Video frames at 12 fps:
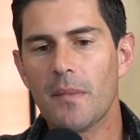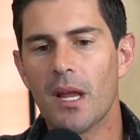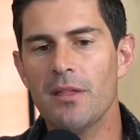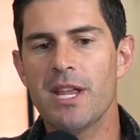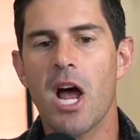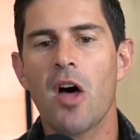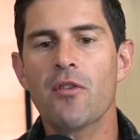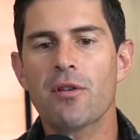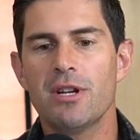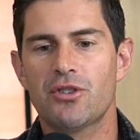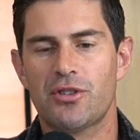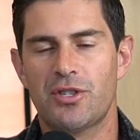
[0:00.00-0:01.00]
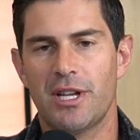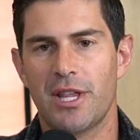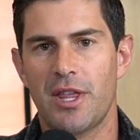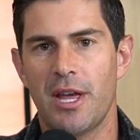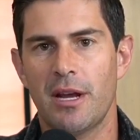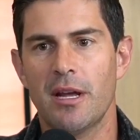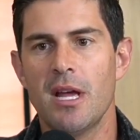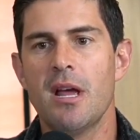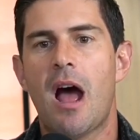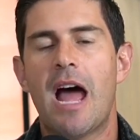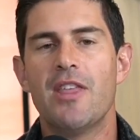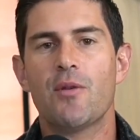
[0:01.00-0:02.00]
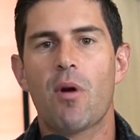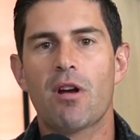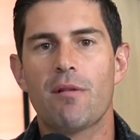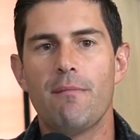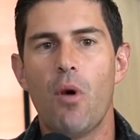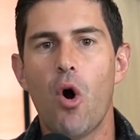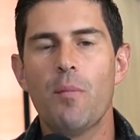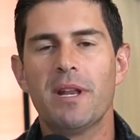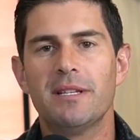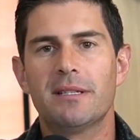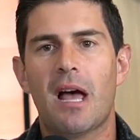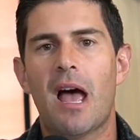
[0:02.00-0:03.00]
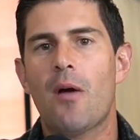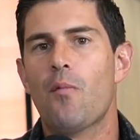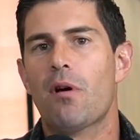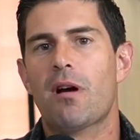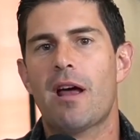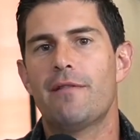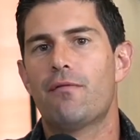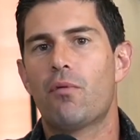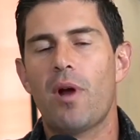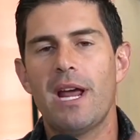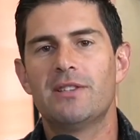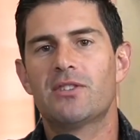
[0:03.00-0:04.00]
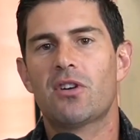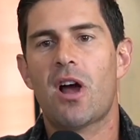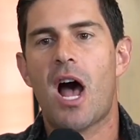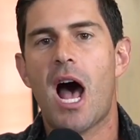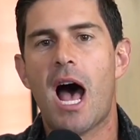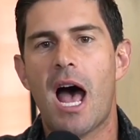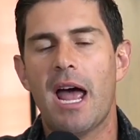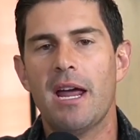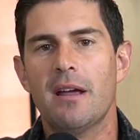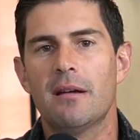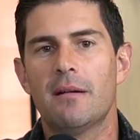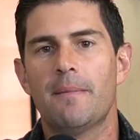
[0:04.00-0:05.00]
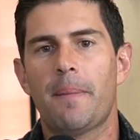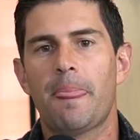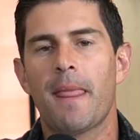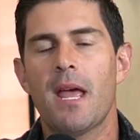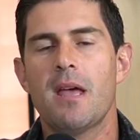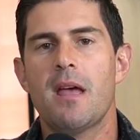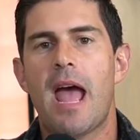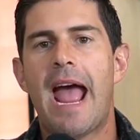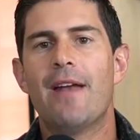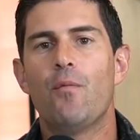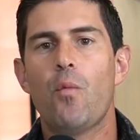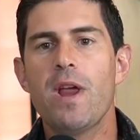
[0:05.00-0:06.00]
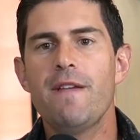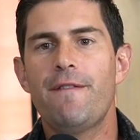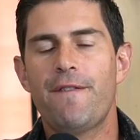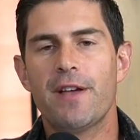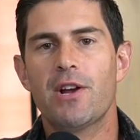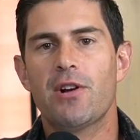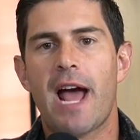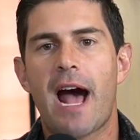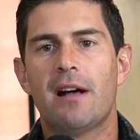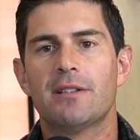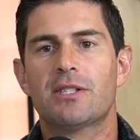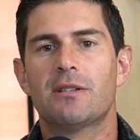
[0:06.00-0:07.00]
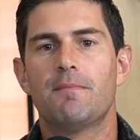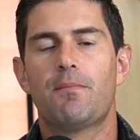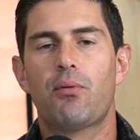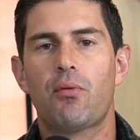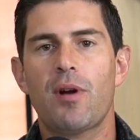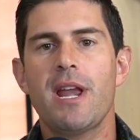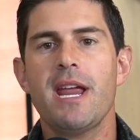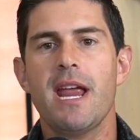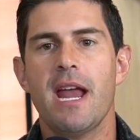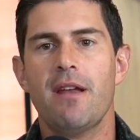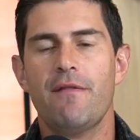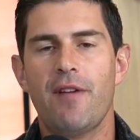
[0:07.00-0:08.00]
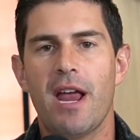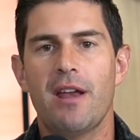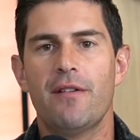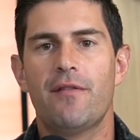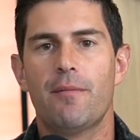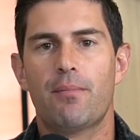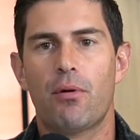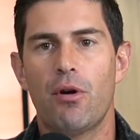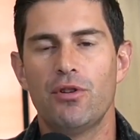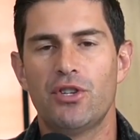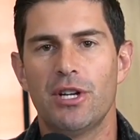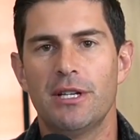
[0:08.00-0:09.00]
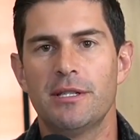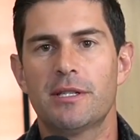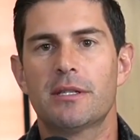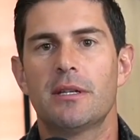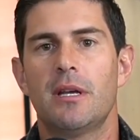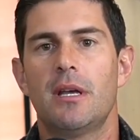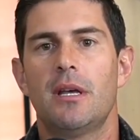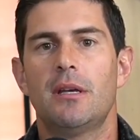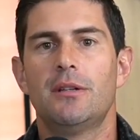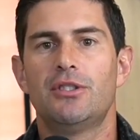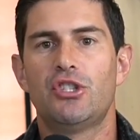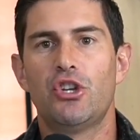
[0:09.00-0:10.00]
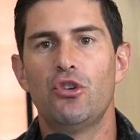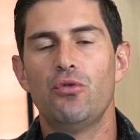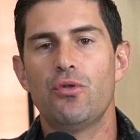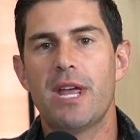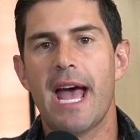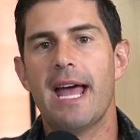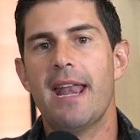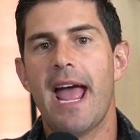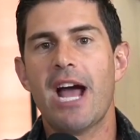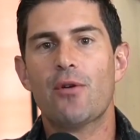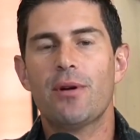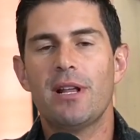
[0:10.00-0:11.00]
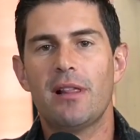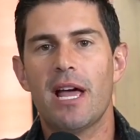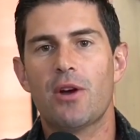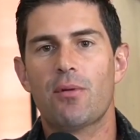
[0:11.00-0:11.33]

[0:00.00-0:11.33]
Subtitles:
The other interesting thing, I think we're at a moment in time where kind of rates are high, and we figured out some pretty innovative approaches to get equity-like